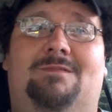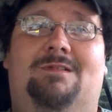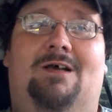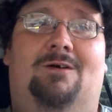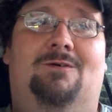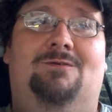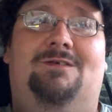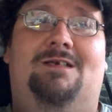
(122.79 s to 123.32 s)

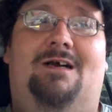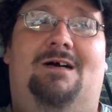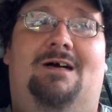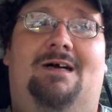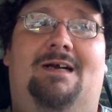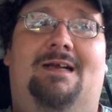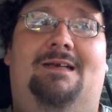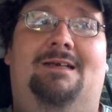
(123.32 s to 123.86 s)
those
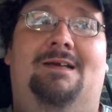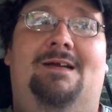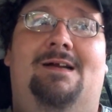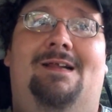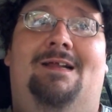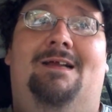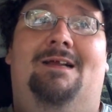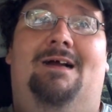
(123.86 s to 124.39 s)
kind,
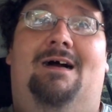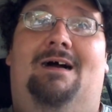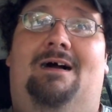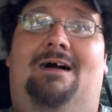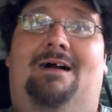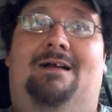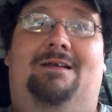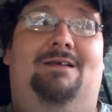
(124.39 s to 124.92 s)

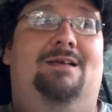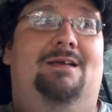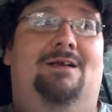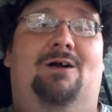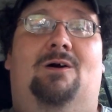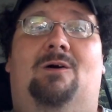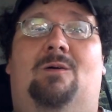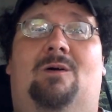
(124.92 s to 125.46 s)
you can
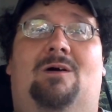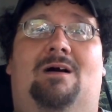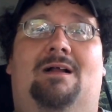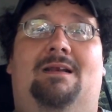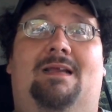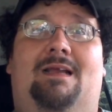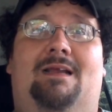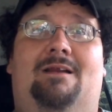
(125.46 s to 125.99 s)
go
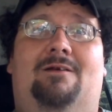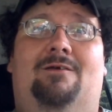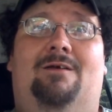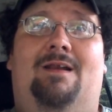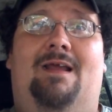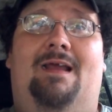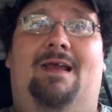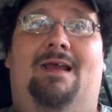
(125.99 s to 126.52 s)
on the
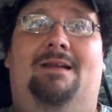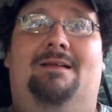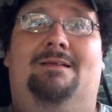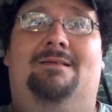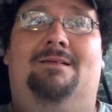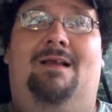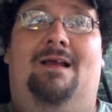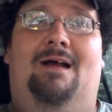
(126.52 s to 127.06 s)
internet.
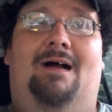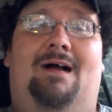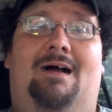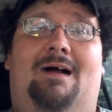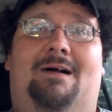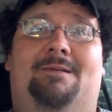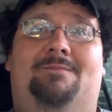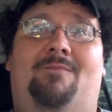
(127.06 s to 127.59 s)

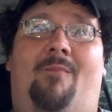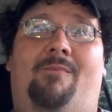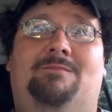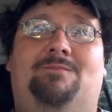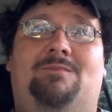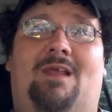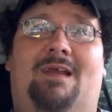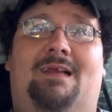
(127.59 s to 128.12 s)
I
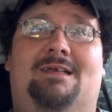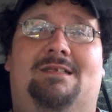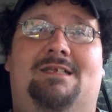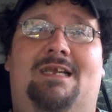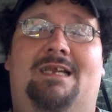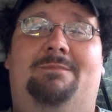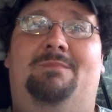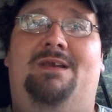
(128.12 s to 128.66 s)
think it's
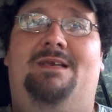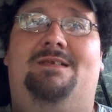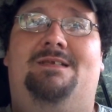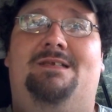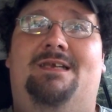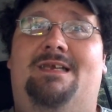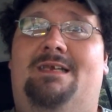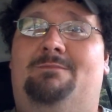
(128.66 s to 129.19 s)

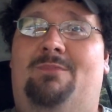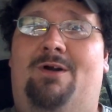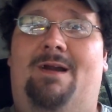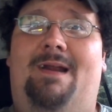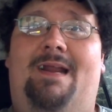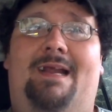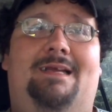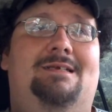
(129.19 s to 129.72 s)
EBC
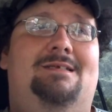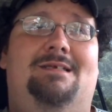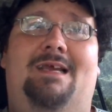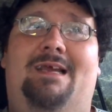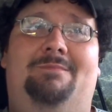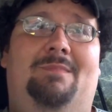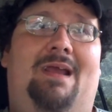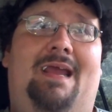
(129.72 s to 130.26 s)
Brakes.
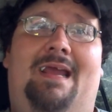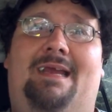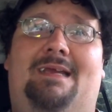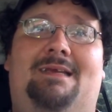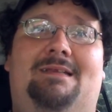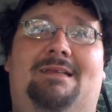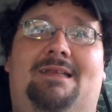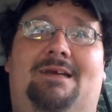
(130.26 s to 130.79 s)
They
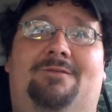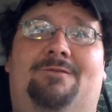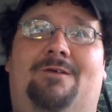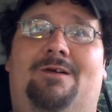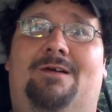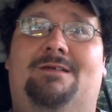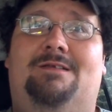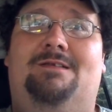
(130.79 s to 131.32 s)
make
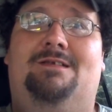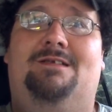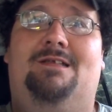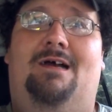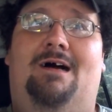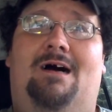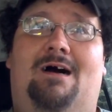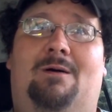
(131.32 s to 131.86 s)
different
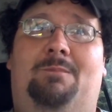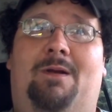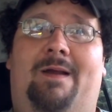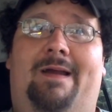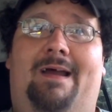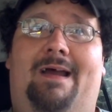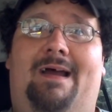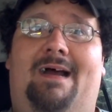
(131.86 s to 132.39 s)
style
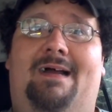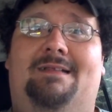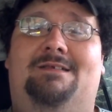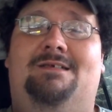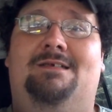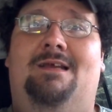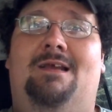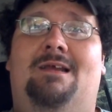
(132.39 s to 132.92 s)

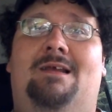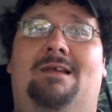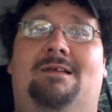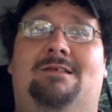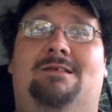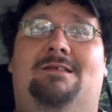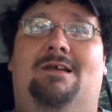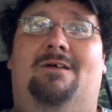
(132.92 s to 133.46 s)
pads,
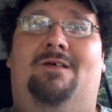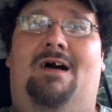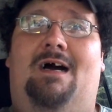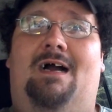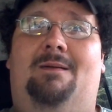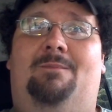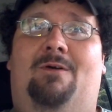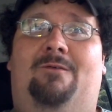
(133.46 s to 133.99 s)

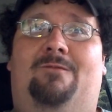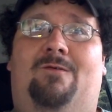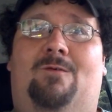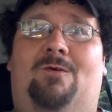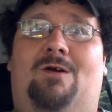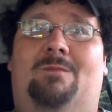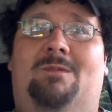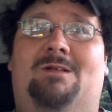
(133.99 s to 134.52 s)
high
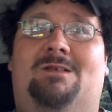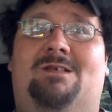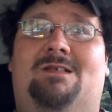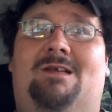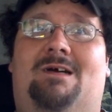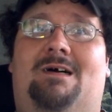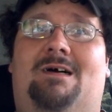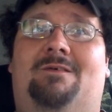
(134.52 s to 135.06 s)
performance
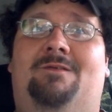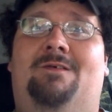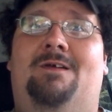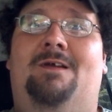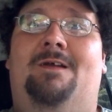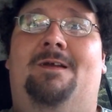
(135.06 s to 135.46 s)
stuff.